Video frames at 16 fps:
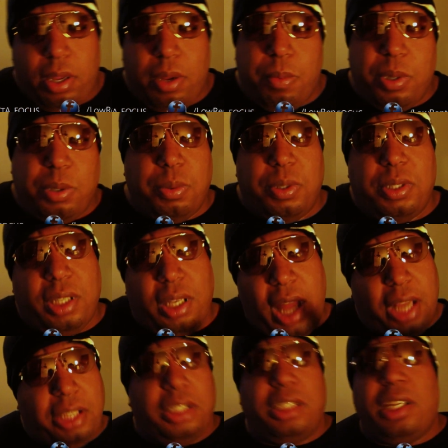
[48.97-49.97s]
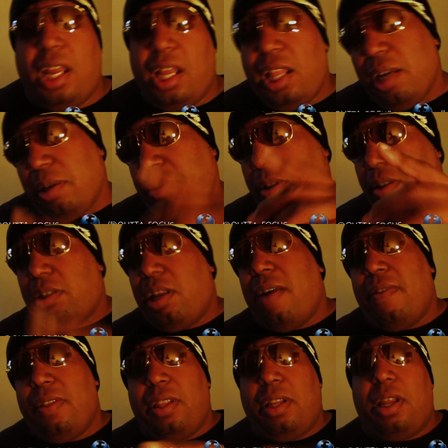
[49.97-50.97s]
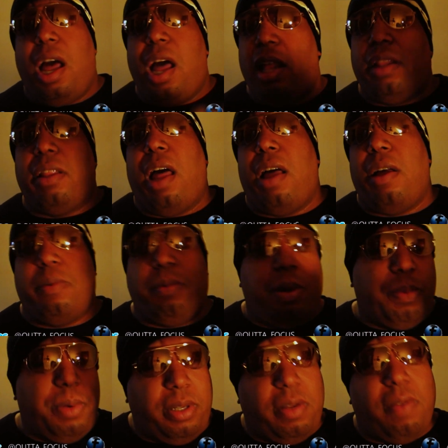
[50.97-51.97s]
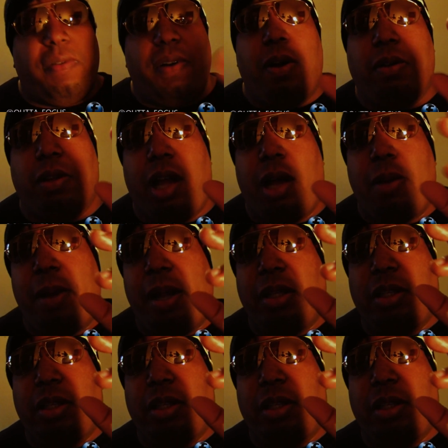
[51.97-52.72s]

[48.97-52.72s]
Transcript: which was election day. I think it was the 7th. I went to vote. I might